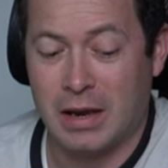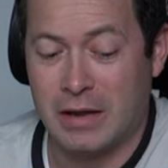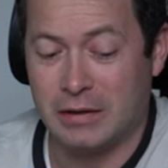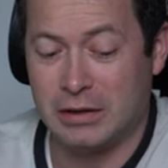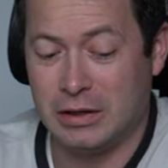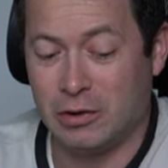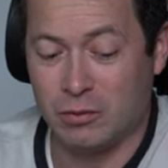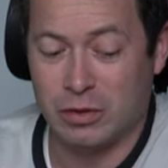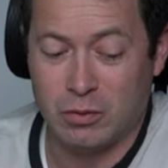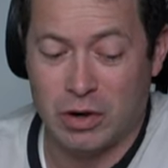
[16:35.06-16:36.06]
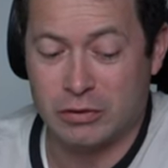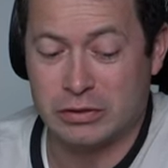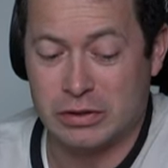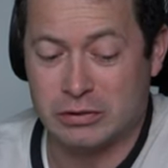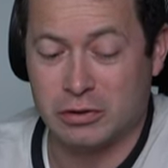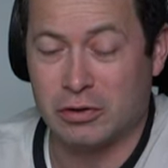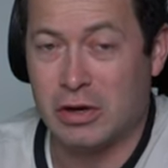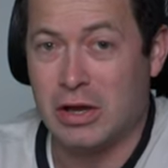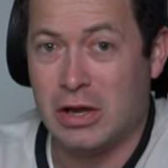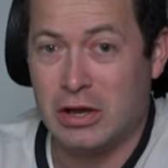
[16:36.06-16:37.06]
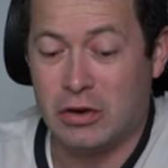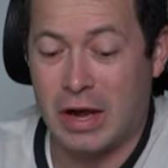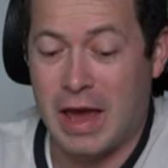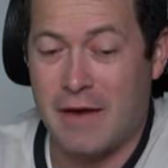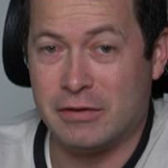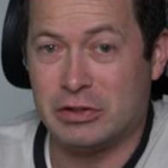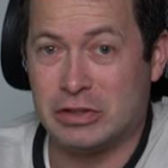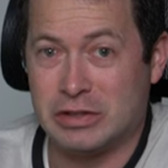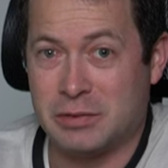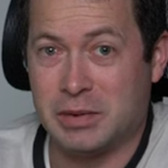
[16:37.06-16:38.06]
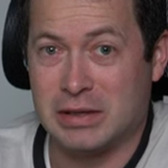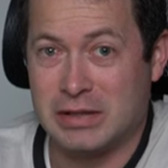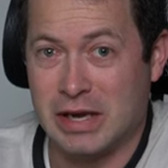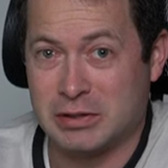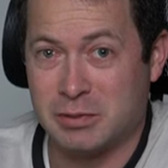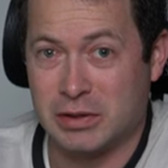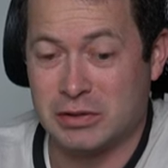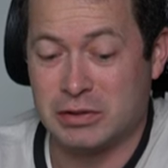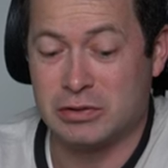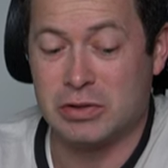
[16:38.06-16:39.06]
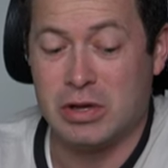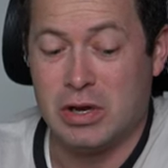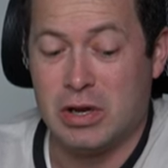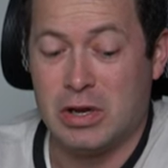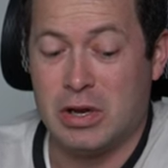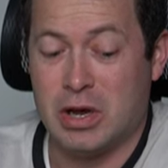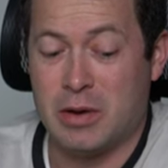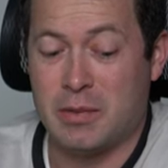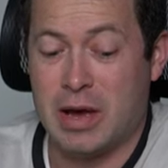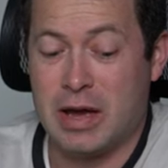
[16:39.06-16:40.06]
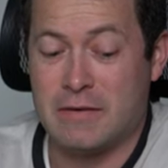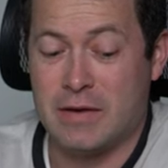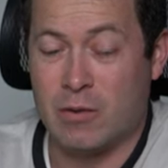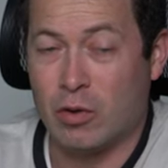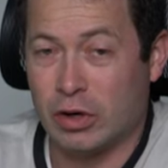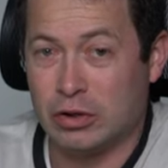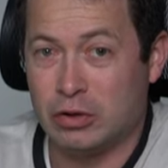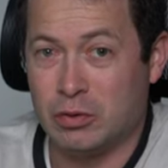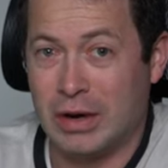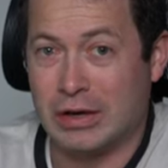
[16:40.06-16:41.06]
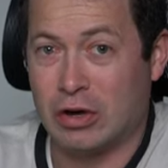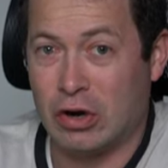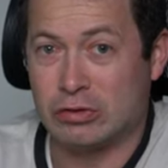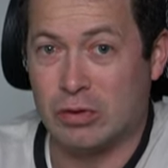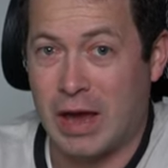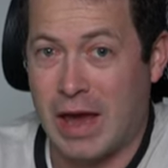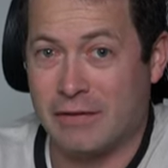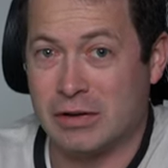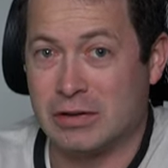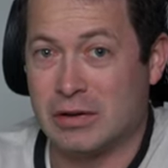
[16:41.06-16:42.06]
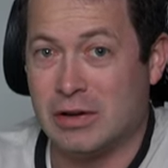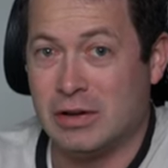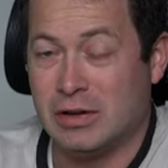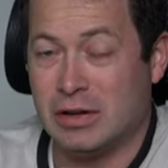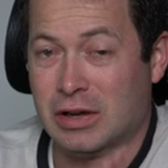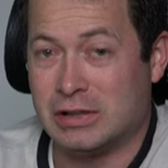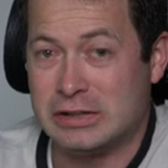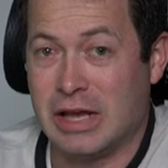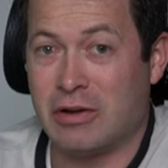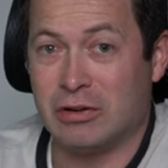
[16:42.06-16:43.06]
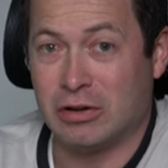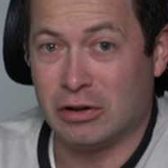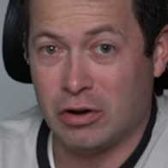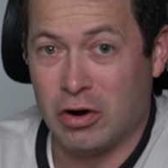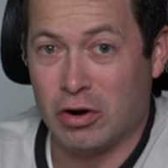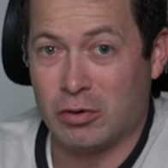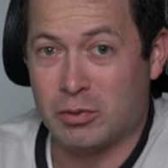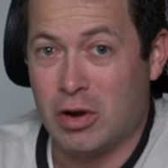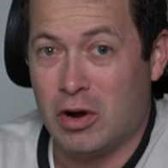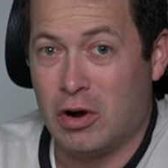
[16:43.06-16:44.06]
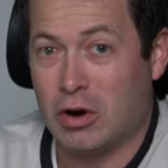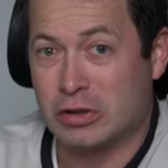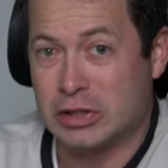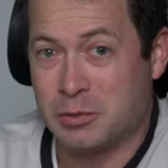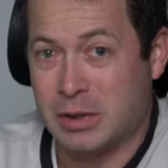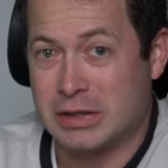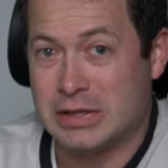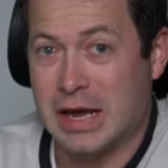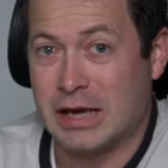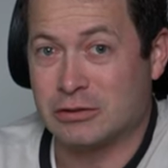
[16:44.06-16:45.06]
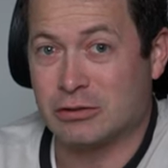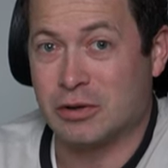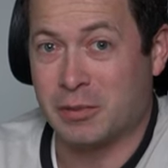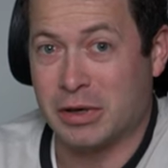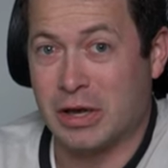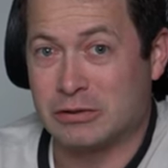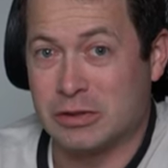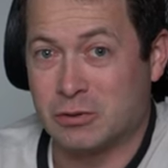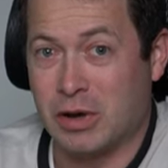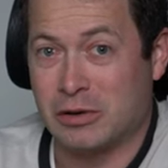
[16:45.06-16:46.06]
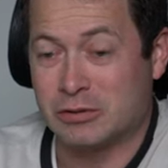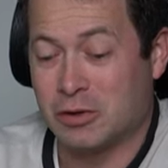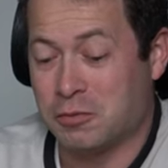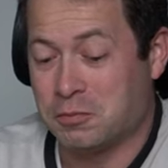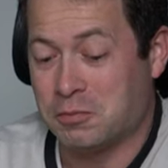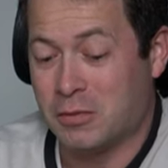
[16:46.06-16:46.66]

And then here with the water sensor, I have it just send me a text message. Um, if I wanted to, I could also have it uh, sound an alarm or send me a text or something else as well. So